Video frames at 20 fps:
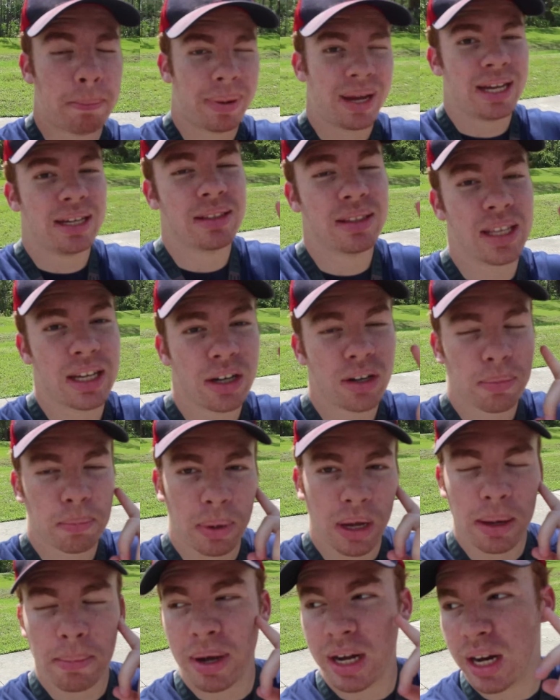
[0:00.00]
paint there.
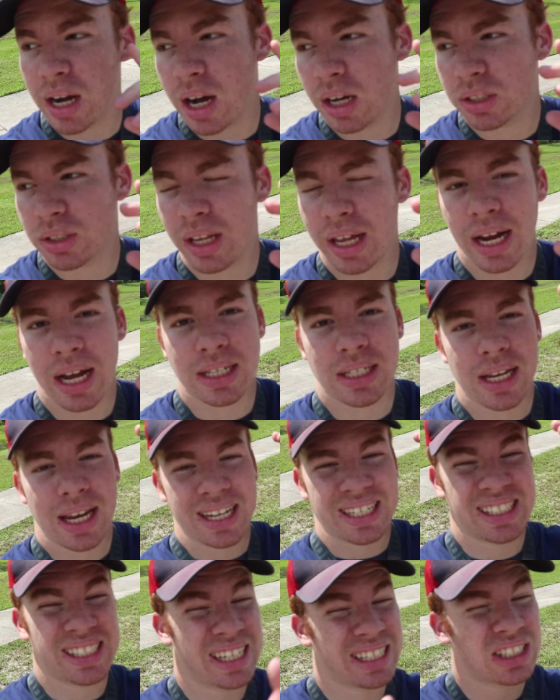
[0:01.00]
Paint might cost you, like I said,
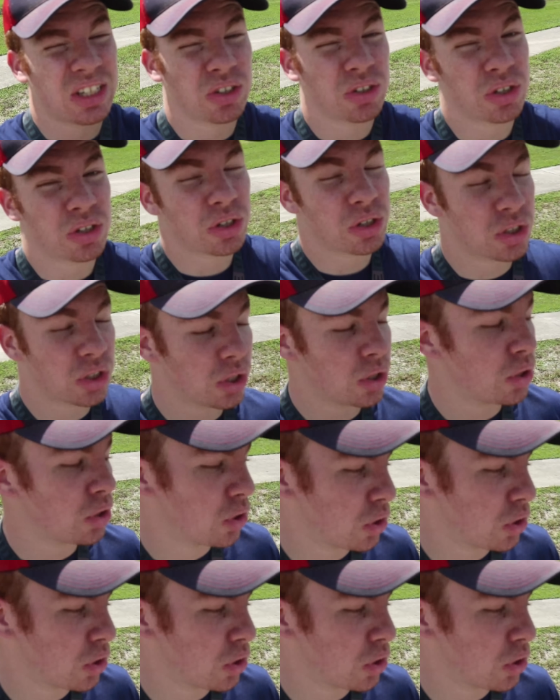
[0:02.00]
like 600 or so.